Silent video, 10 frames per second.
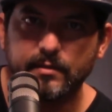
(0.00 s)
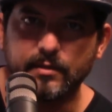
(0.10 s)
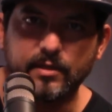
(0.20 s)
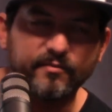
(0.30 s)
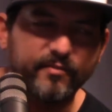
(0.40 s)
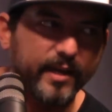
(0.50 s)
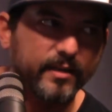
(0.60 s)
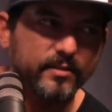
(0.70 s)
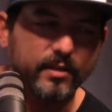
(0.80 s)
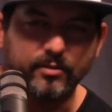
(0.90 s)
You can find
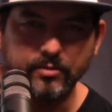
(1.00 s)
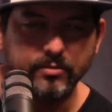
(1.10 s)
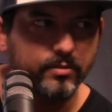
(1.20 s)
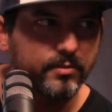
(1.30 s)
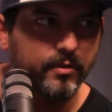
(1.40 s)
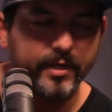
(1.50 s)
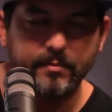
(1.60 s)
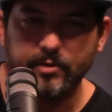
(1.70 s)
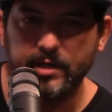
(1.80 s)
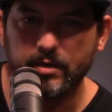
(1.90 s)
us on YouTube. Go
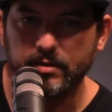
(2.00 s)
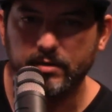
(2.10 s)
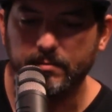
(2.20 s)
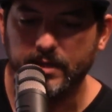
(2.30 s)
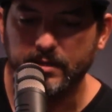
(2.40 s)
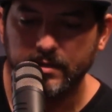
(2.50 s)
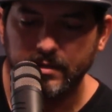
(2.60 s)
ahead, bring it on up, Mike.